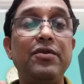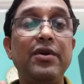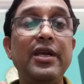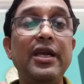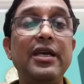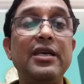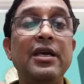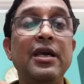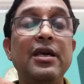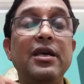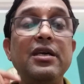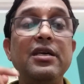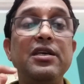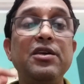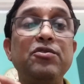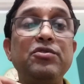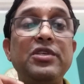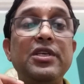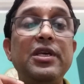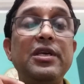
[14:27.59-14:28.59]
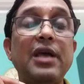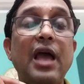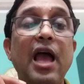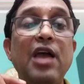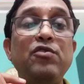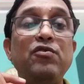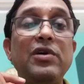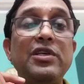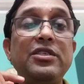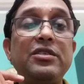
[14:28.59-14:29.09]
Okay, you see,
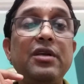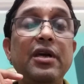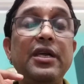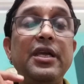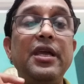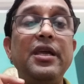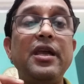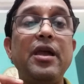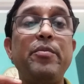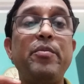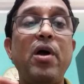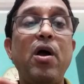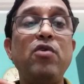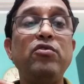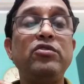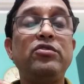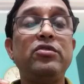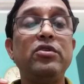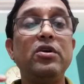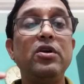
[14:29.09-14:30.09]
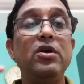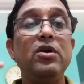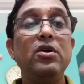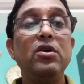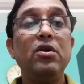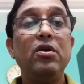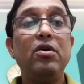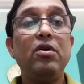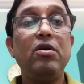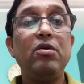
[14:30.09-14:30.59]
I was talking about
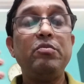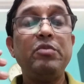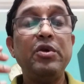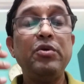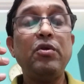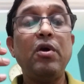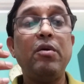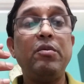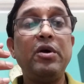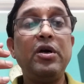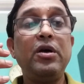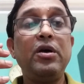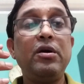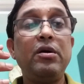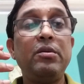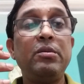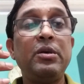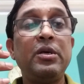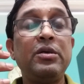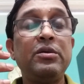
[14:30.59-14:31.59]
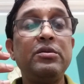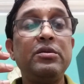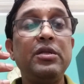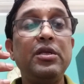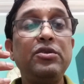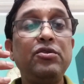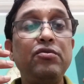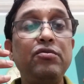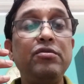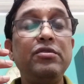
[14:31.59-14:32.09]

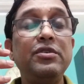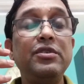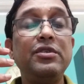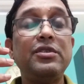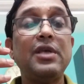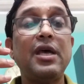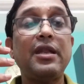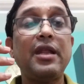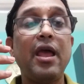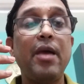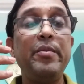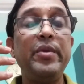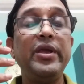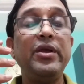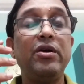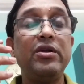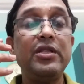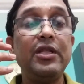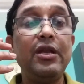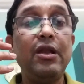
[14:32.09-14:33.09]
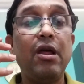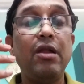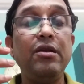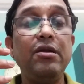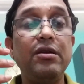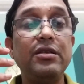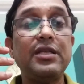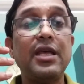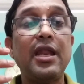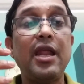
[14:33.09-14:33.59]
the students are having, or the
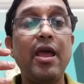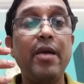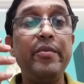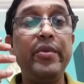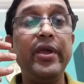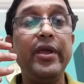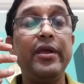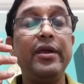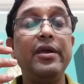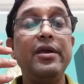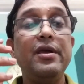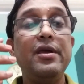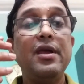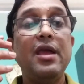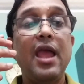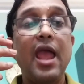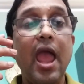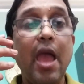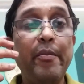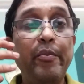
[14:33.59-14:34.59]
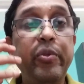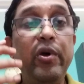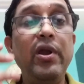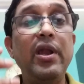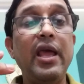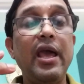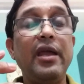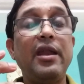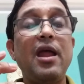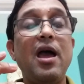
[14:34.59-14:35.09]
learners are having
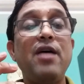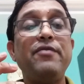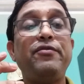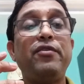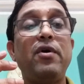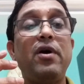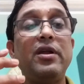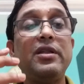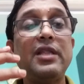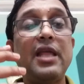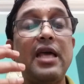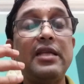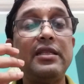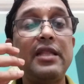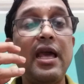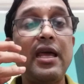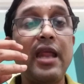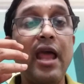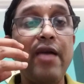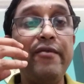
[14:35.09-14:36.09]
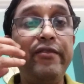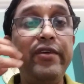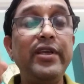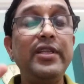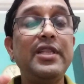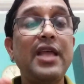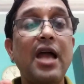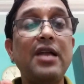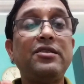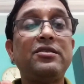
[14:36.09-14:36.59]
able enough, or they are
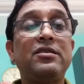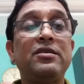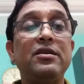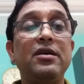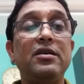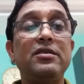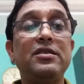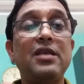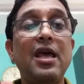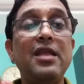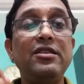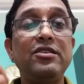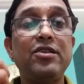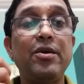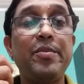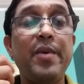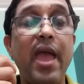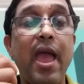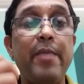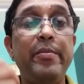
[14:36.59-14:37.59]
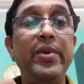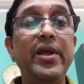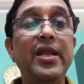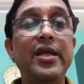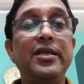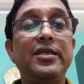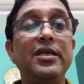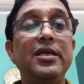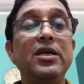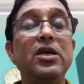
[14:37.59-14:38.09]
having that sense of
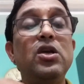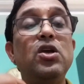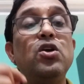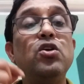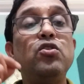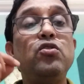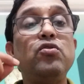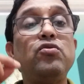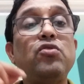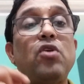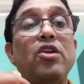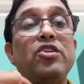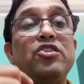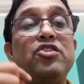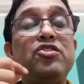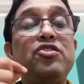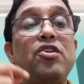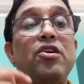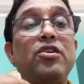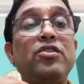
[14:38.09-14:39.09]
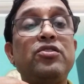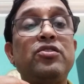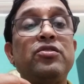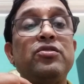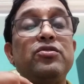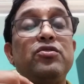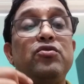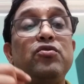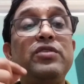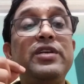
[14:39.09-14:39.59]
ability to
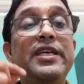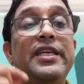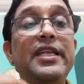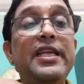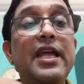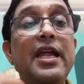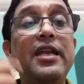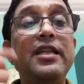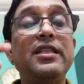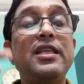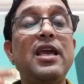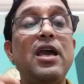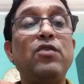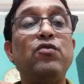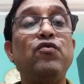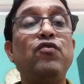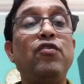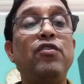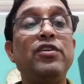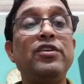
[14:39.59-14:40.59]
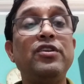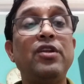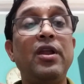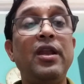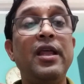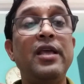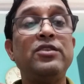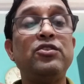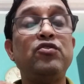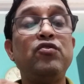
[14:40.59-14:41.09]
construct, to create their own
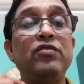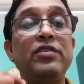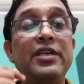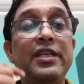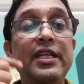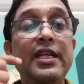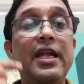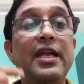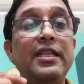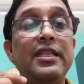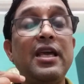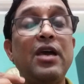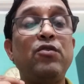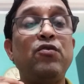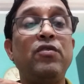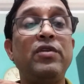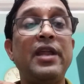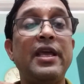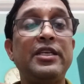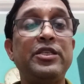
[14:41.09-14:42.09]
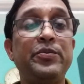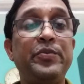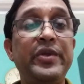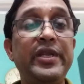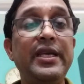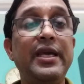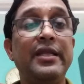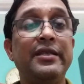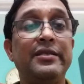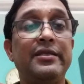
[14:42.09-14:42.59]
knowledge, to create their own
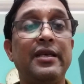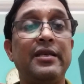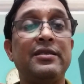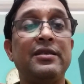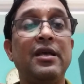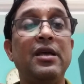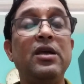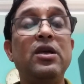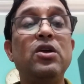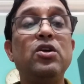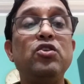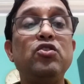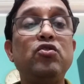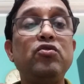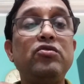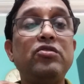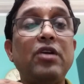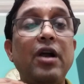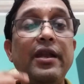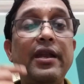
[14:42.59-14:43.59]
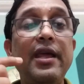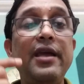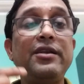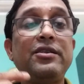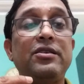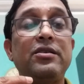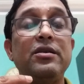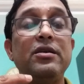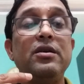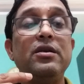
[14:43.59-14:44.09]
experiences, to
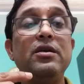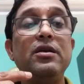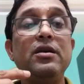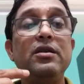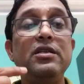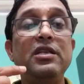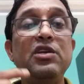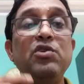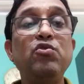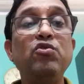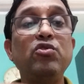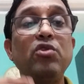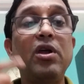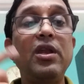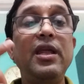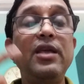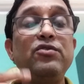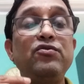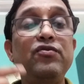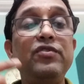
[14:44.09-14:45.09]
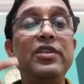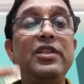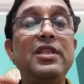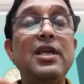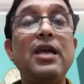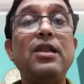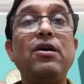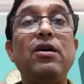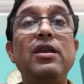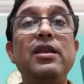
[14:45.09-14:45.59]
connect new knowledge with
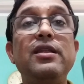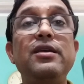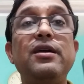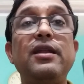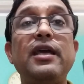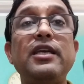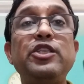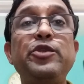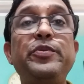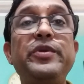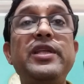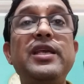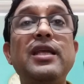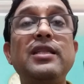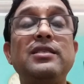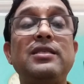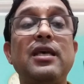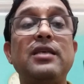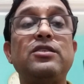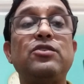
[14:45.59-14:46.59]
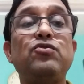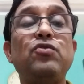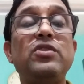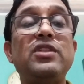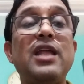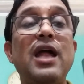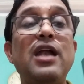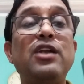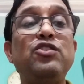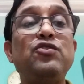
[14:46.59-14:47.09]
their earlier experiences. So
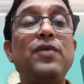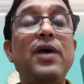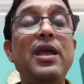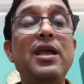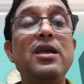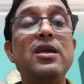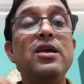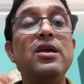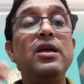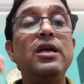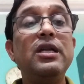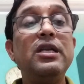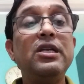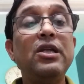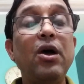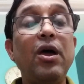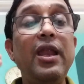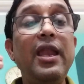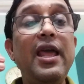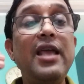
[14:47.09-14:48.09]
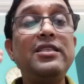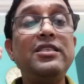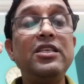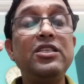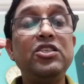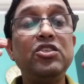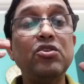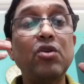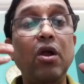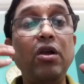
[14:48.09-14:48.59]
that's why knowledge
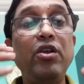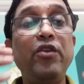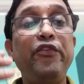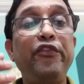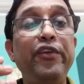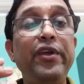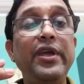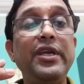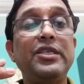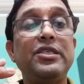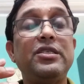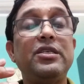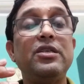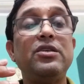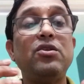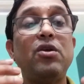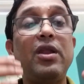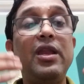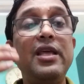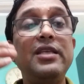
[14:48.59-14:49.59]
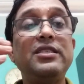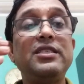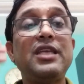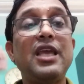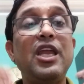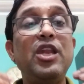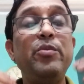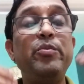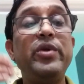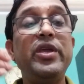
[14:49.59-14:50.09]
is not fixed, knowledge
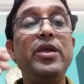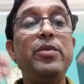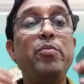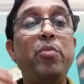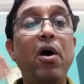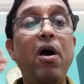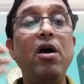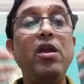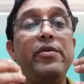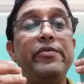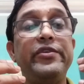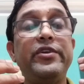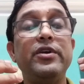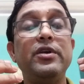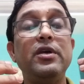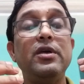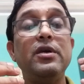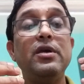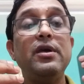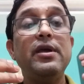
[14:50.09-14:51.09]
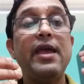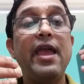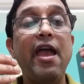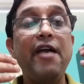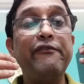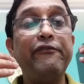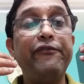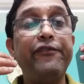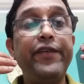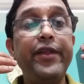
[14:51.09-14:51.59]
can be evolved,
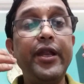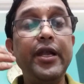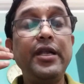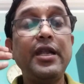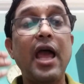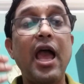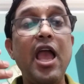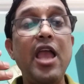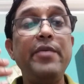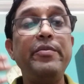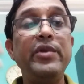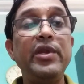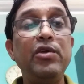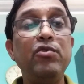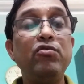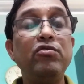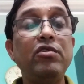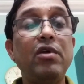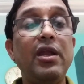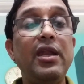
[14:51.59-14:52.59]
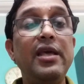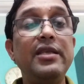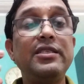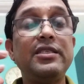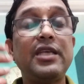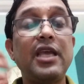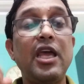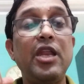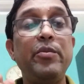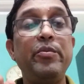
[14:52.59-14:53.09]
every time new
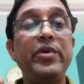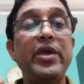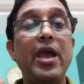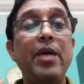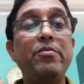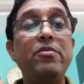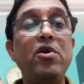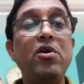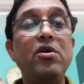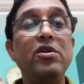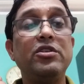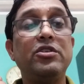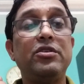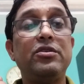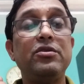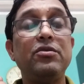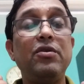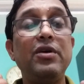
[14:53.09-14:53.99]
knowledge can be emerged.